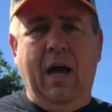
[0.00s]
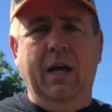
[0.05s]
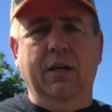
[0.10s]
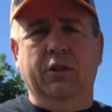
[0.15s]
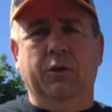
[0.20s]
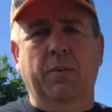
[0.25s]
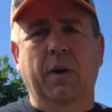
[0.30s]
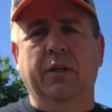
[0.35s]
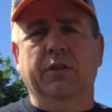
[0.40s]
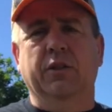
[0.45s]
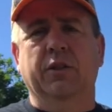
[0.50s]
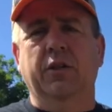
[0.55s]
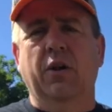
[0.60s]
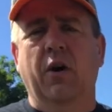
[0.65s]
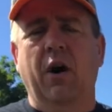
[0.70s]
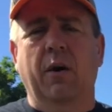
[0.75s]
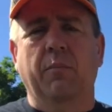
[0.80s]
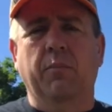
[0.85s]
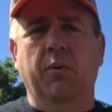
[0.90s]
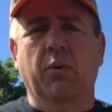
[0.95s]
especially
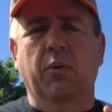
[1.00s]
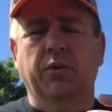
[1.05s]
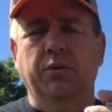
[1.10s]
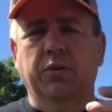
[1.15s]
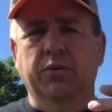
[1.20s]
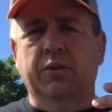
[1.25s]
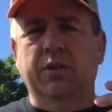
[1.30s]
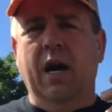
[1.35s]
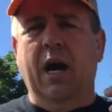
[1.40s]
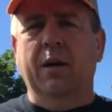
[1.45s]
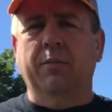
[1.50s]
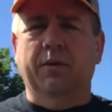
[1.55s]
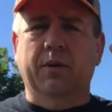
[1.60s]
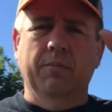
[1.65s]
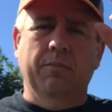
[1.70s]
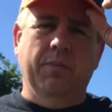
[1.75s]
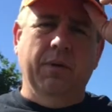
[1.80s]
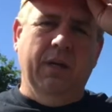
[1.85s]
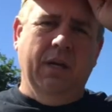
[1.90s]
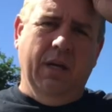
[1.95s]
know how important your time
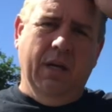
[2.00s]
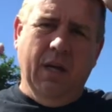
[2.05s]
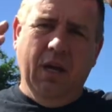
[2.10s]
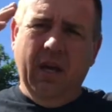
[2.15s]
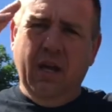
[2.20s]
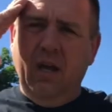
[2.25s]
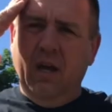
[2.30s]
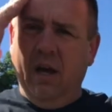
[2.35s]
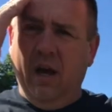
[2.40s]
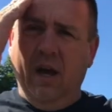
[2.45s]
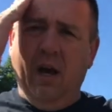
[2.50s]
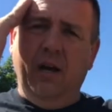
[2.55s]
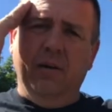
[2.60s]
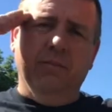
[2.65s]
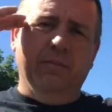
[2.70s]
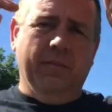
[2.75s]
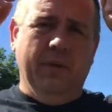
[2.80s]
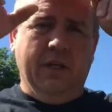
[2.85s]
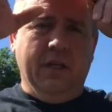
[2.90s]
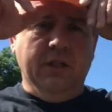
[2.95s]
can be,
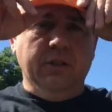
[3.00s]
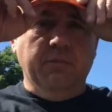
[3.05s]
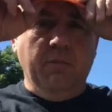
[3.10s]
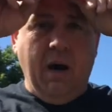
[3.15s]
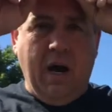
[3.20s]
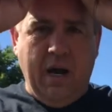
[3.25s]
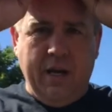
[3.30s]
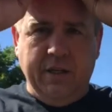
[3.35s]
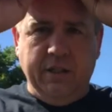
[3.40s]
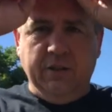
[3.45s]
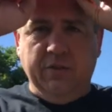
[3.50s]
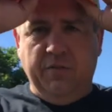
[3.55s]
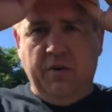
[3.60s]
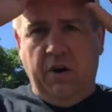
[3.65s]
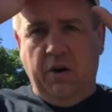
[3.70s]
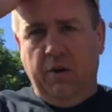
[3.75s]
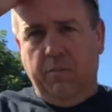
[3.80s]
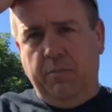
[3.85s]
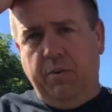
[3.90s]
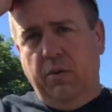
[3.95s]
because mine is
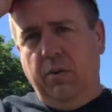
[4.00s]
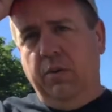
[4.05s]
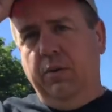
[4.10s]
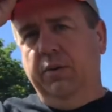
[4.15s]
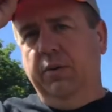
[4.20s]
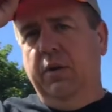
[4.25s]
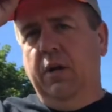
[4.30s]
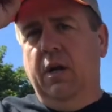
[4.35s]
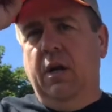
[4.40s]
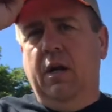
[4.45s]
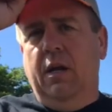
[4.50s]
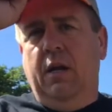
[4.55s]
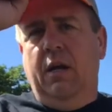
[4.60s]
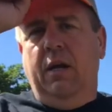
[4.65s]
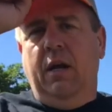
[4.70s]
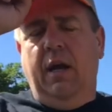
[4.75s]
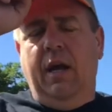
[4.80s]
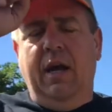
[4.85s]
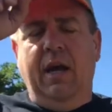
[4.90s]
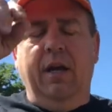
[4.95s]
very important
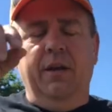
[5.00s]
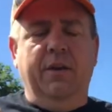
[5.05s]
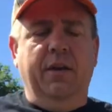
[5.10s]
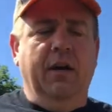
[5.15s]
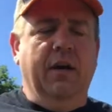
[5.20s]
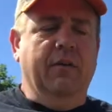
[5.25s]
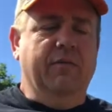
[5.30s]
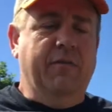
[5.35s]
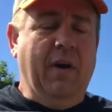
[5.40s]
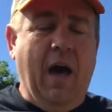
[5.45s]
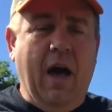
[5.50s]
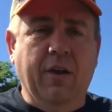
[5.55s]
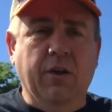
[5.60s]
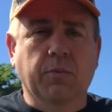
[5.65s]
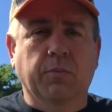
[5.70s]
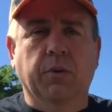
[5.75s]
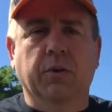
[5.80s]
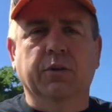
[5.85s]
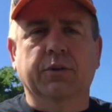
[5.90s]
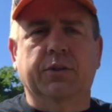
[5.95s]
and
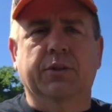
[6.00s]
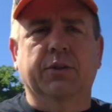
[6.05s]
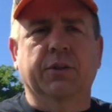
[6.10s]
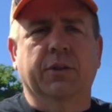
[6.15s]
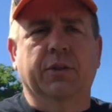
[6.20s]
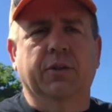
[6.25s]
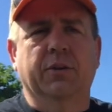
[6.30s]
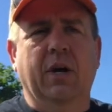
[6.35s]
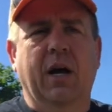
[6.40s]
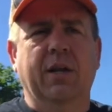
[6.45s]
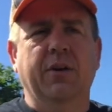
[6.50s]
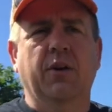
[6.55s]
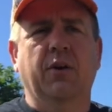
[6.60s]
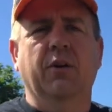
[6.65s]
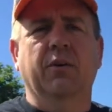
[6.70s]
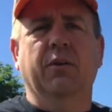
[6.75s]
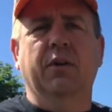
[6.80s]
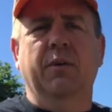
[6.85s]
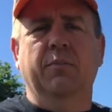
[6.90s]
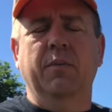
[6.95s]
valuable. So I
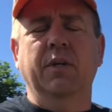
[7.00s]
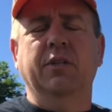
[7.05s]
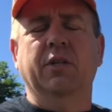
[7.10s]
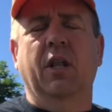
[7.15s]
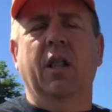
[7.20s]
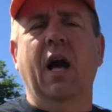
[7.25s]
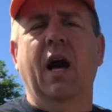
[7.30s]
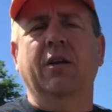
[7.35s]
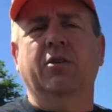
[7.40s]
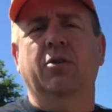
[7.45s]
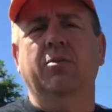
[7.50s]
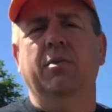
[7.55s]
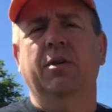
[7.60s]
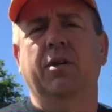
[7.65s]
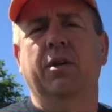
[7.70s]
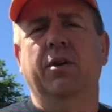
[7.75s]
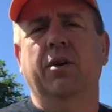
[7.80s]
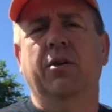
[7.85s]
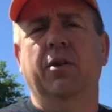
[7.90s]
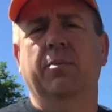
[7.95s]
know it means a lot to me
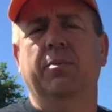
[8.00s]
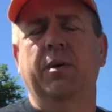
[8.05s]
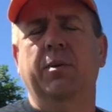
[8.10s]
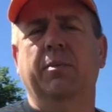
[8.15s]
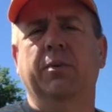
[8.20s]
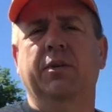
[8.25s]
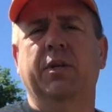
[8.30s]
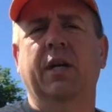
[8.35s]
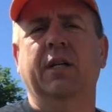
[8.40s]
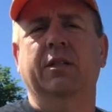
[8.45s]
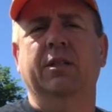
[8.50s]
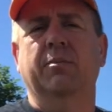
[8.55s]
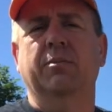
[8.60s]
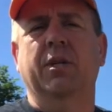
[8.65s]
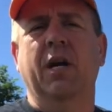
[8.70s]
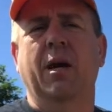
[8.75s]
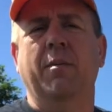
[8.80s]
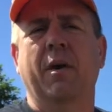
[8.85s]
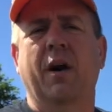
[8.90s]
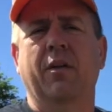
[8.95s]
to know that people take some
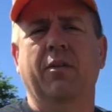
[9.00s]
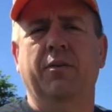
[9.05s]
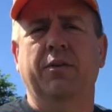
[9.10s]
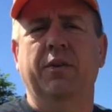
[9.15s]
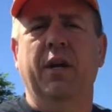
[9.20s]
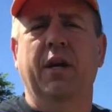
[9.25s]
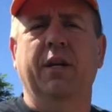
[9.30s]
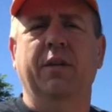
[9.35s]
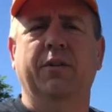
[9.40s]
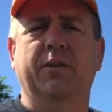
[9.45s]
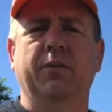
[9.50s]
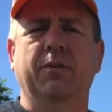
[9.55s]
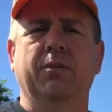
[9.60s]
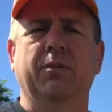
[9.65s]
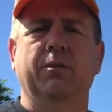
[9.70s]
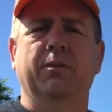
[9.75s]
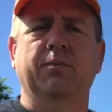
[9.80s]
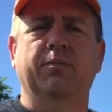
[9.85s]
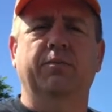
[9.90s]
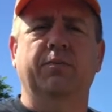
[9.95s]
time out of their day
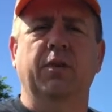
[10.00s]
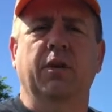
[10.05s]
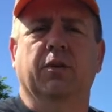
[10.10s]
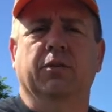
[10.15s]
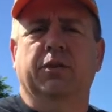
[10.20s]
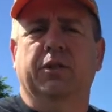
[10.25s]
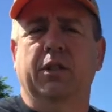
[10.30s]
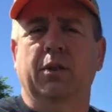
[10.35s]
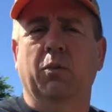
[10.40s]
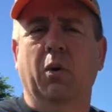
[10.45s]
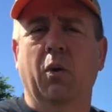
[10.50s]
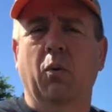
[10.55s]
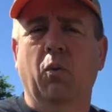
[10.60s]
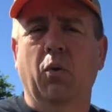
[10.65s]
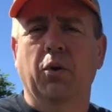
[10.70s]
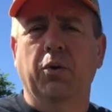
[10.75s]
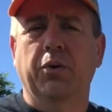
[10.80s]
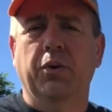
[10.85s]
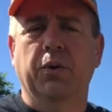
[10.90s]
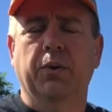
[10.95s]
to see what
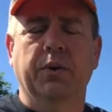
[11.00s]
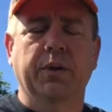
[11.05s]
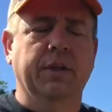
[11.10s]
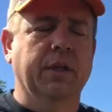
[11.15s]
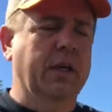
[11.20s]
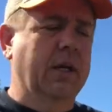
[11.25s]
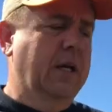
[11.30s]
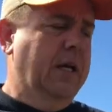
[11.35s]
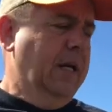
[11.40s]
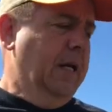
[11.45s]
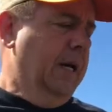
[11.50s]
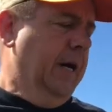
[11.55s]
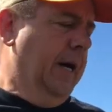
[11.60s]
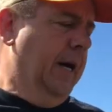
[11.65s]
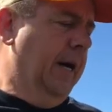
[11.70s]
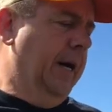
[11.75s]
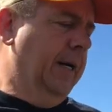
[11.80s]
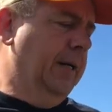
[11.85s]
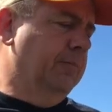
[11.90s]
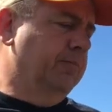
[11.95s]
we're doing.
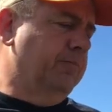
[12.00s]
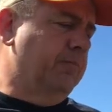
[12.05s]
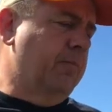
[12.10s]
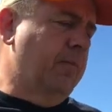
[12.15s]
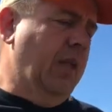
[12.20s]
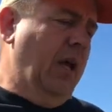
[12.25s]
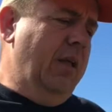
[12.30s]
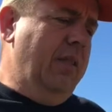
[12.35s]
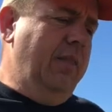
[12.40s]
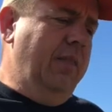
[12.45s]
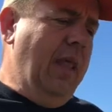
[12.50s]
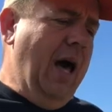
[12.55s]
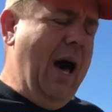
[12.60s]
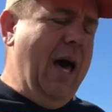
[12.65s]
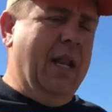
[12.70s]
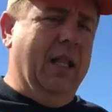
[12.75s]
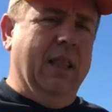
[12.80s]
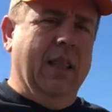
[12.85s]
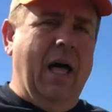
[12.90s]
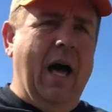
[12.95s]

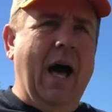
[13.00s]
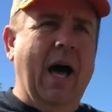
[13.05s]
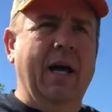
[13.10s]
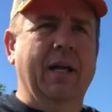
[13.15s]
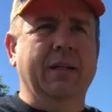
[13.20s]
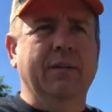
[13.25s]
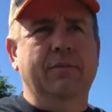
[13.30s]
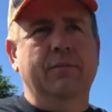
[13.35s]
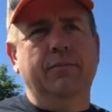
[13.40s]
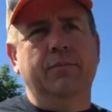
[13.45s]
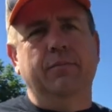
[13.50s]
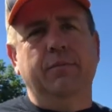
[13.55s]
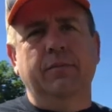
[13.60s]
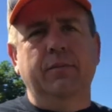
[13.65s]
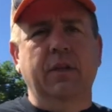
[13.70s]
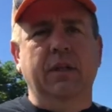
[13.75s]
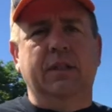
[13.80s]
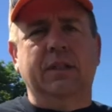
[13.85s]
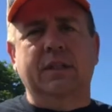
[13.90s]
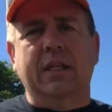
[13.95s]
Not a lot
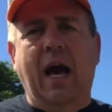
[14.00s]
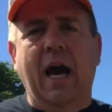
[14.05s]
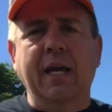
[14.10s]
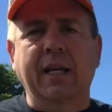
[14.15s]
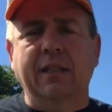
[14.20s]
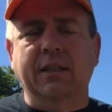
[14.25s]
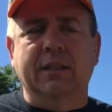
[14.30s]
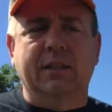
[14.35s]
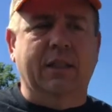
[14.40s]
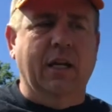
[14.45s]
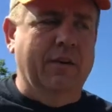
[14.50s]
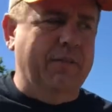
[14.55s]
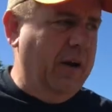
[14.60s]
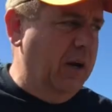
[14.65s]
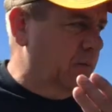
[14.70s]
exciting stuff,